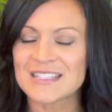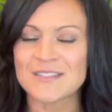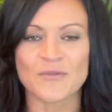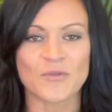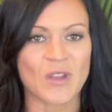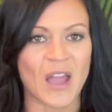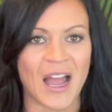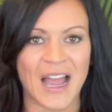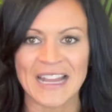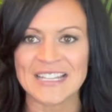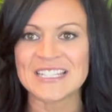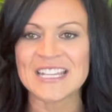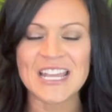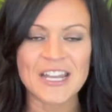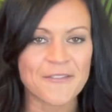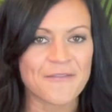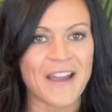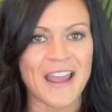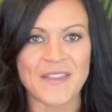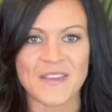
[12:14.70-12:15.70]

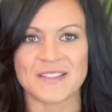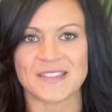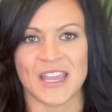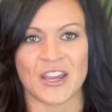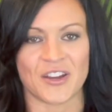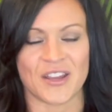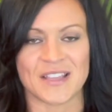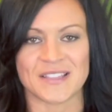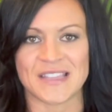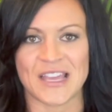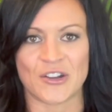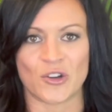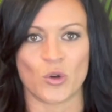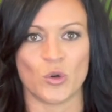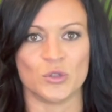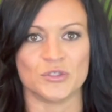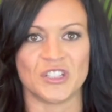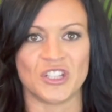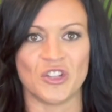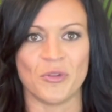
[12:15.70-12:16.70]
identify these areas that are
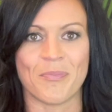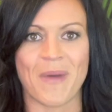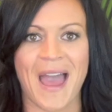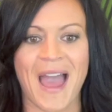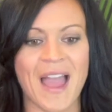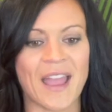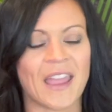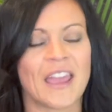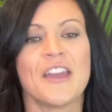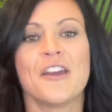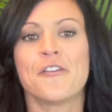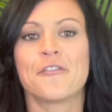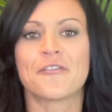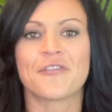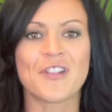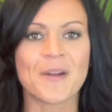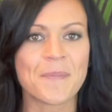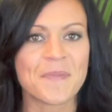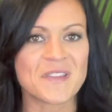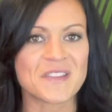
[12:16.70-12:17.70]
holding you back,
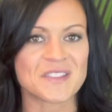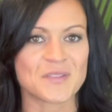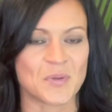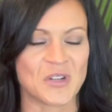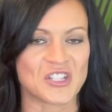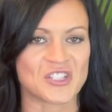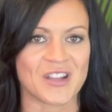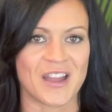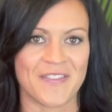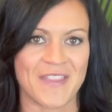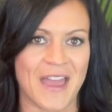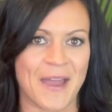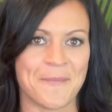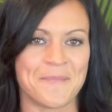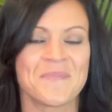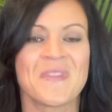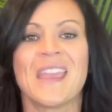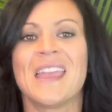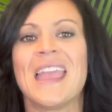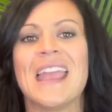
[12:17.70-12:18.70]
flip the switch on
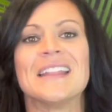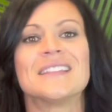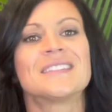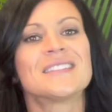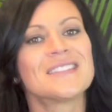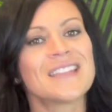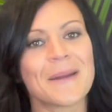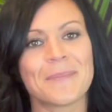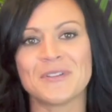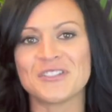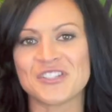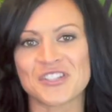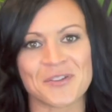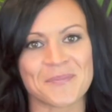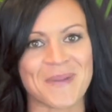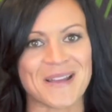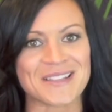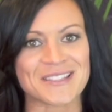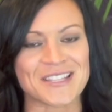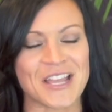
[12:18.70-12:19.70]
them, and step into your
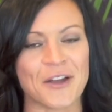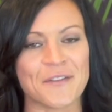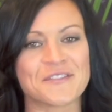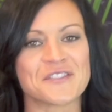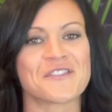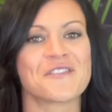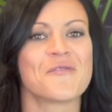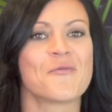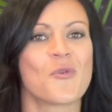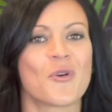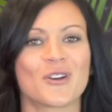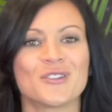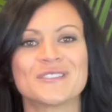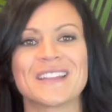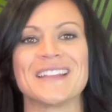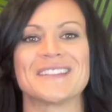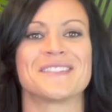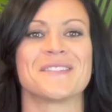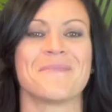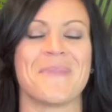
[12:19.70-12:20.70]
best self so the world
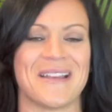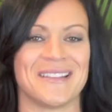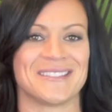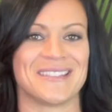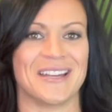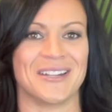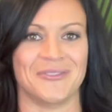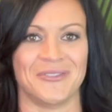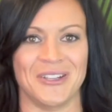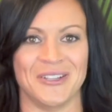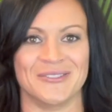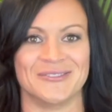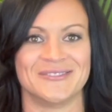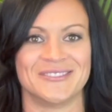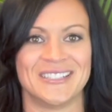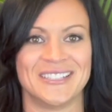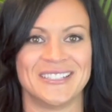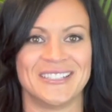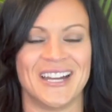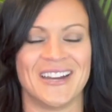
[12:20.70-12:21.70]
gets the best out of you.
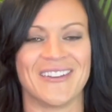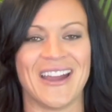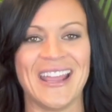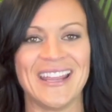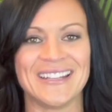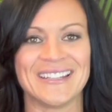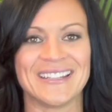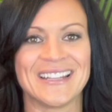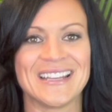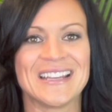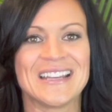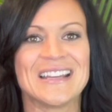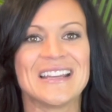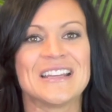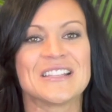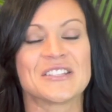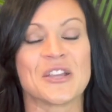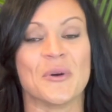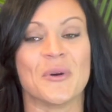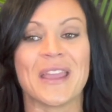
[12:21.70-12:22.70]
All right?
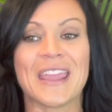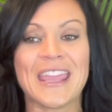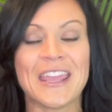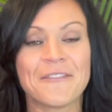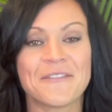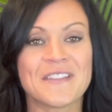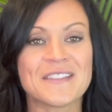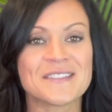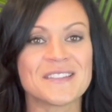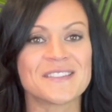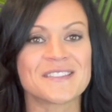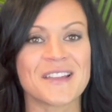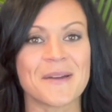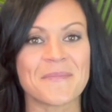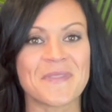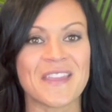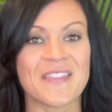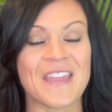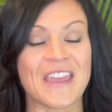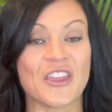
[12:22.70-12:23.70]
So if this is
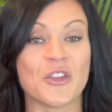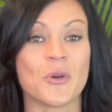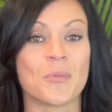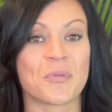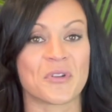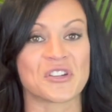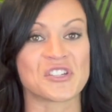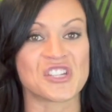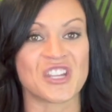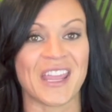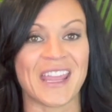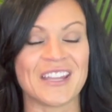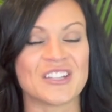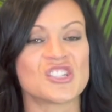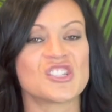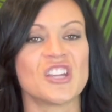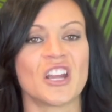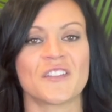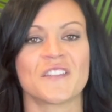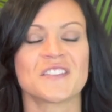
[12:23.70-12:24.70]
something that you appreciate,
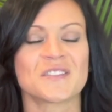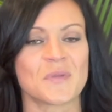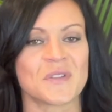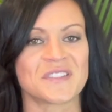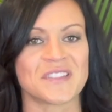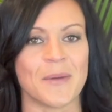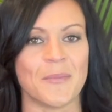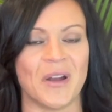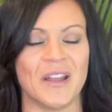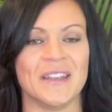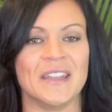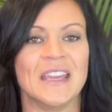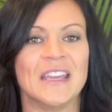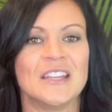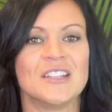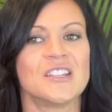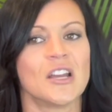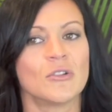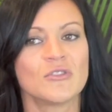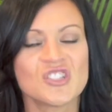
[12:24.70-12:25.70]
share this with someone.
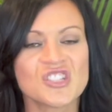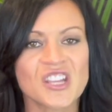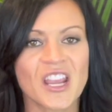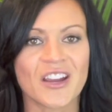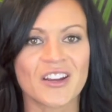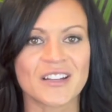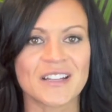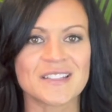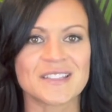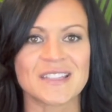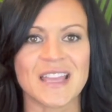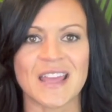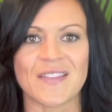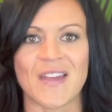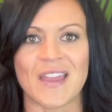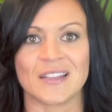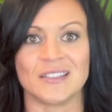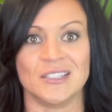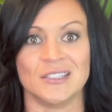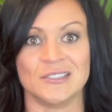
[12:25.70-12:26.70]
Don't share it and say
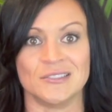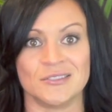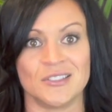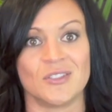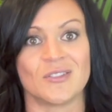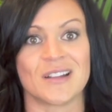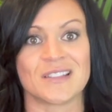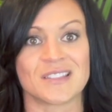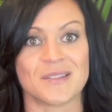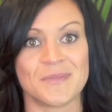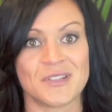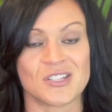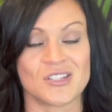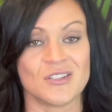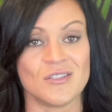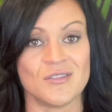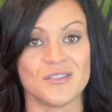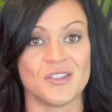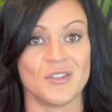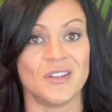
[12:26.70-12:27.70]
like, dude, you got some
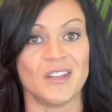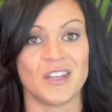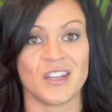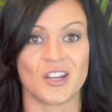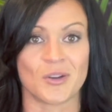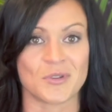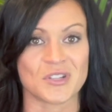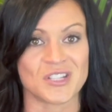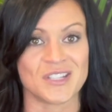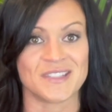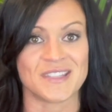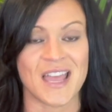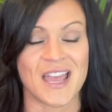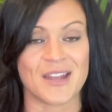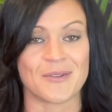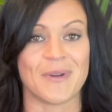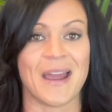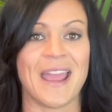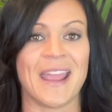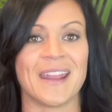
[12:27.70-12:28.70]
issues. You need to hear what she
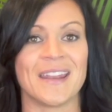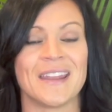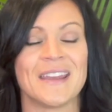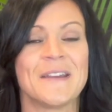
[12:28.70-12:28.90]
said, right?